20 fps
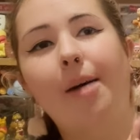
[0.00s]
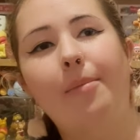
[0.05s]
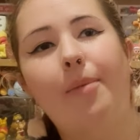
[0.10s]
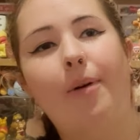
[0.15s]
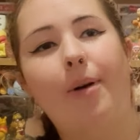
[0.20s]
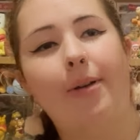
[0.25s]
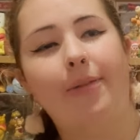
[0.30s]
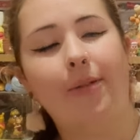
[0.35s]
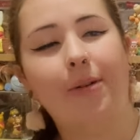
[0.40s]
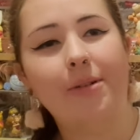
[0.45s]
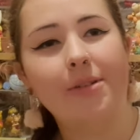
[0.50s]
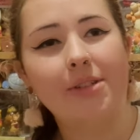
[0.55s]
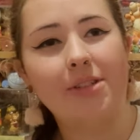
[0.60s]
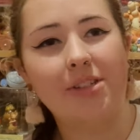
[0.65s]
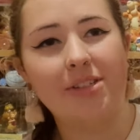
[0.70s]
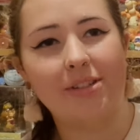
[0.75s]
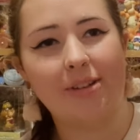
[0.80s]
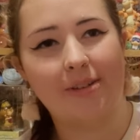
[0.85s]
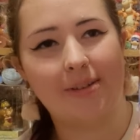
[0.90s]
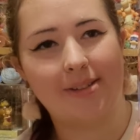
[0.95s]
But I've also
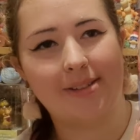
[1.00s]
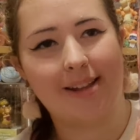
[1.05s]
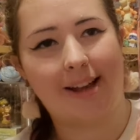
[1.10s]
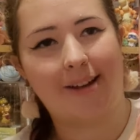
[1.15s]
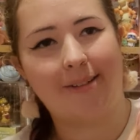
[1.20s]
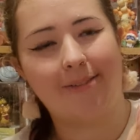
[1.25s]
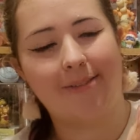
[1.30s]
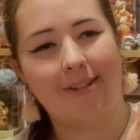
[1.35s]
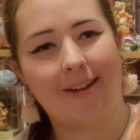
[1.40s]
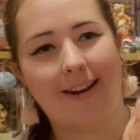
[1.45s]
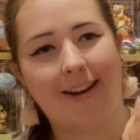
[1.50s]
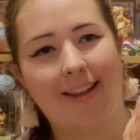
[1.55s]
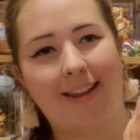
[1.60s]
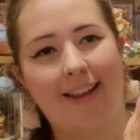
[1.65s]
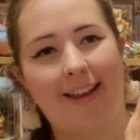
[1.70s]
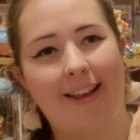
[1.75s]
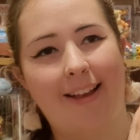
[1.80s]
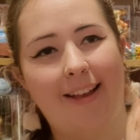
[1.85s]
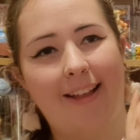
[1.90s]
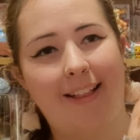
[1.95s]
just noticed that I
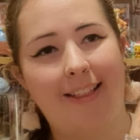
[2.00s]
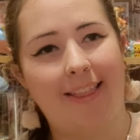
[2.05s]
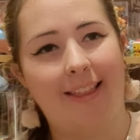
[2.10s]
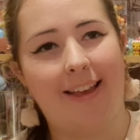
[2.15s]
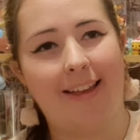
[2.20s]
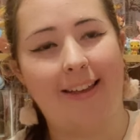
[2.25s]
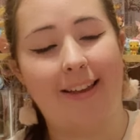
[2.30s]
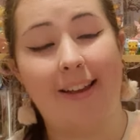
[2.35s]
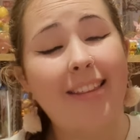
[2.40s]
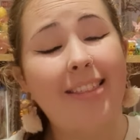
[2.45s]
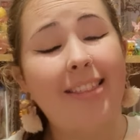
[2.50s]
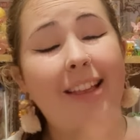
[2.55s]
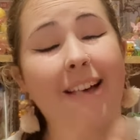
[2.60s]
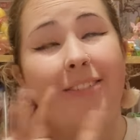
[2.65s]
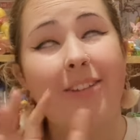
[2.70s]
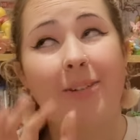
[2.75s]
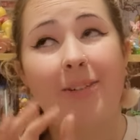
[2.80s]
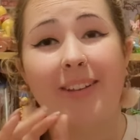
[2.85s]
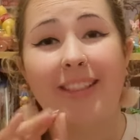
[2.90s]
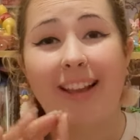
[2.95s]
really like,
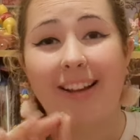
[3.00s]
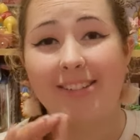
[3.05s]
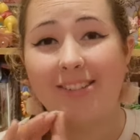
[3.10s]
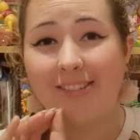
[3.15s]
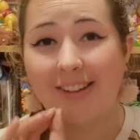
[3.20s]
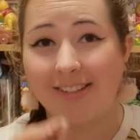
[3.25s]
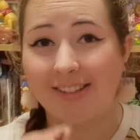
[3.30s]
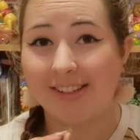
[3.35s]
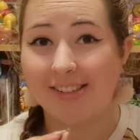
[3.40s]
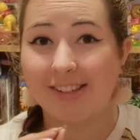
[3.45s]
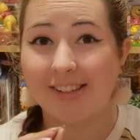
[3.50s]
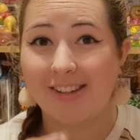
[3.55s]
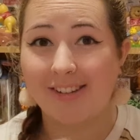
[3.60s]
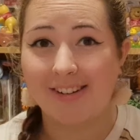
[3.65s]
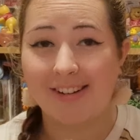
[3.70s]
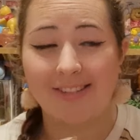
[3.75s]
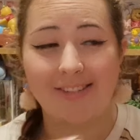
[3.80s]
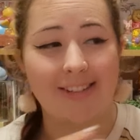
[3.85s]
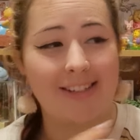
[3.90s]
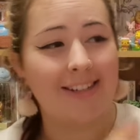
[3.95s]
love it when Loungefly does cute
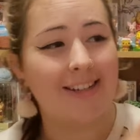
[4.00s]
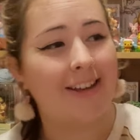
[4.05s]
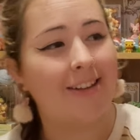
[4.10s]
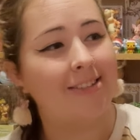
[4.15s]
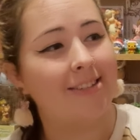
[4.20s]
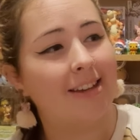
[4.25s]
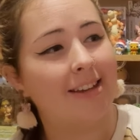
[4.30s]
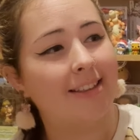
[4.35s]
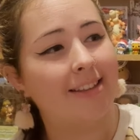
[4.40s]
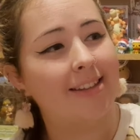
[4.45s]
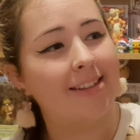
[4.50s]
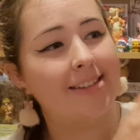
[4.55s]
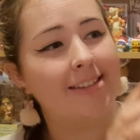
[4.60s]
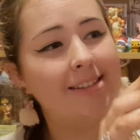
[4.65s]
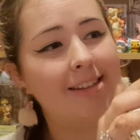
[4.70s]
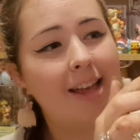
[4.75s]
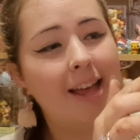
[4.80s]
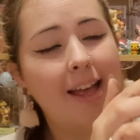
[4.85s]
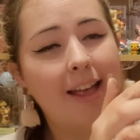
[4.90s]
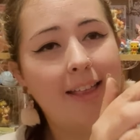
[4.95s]
little details like this.